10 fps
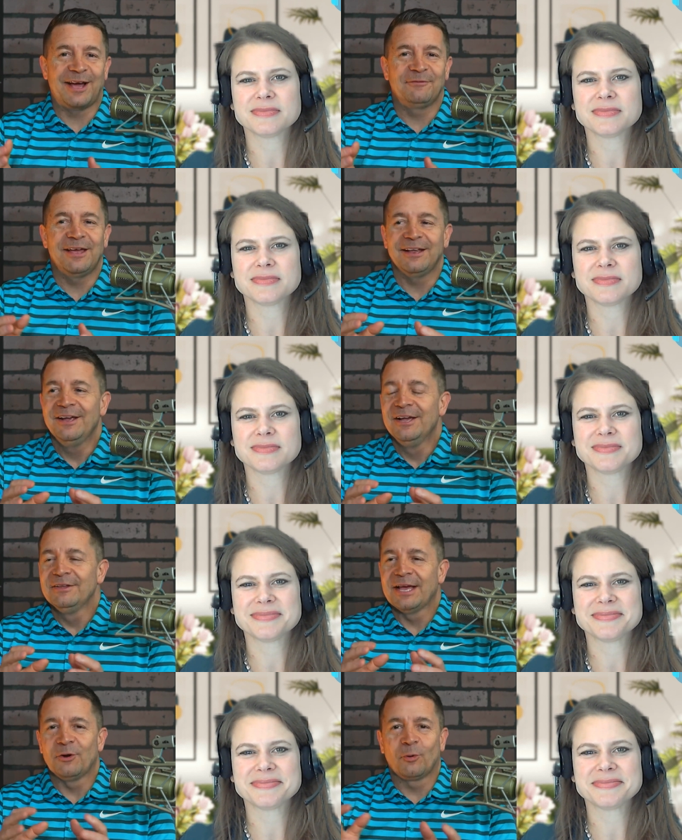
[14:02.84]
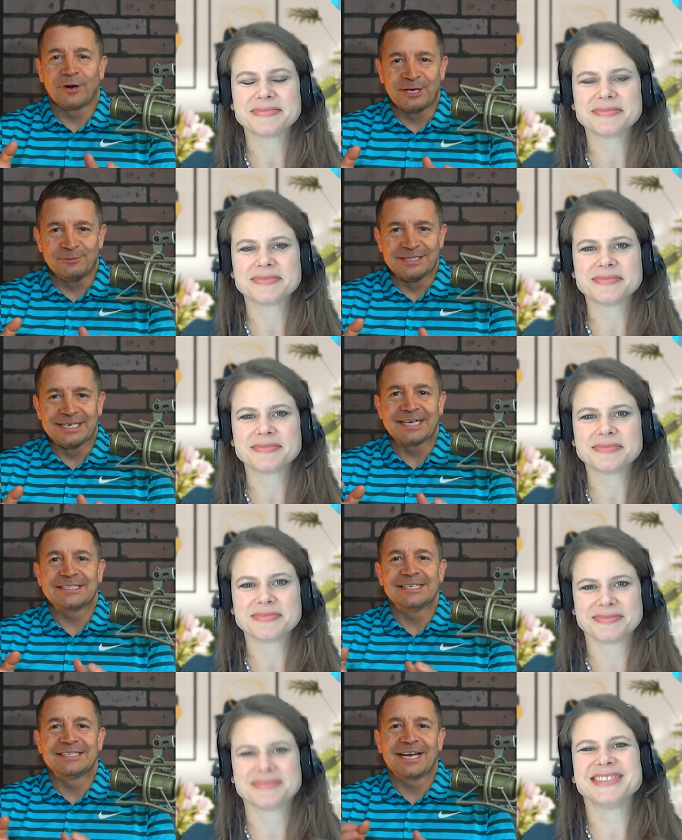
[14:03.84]
Speaker 1: have that mm-hmm. that organ
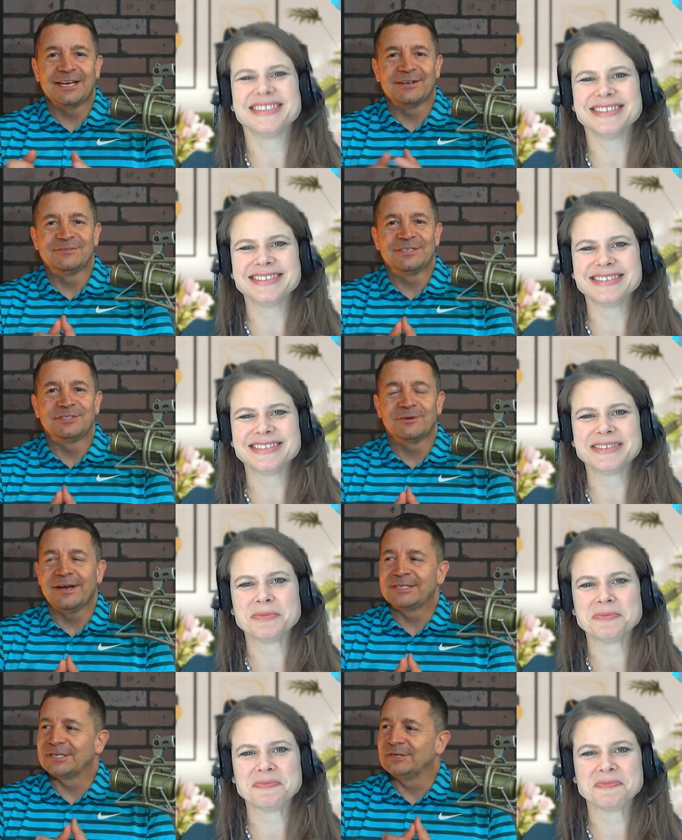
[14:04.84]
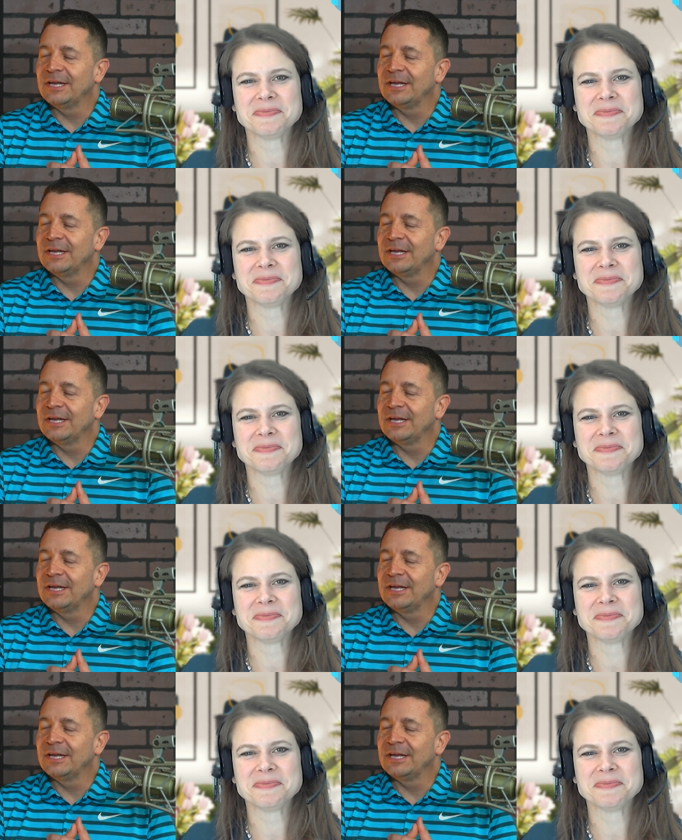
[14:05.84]
rejection kind of mm-hmm. situation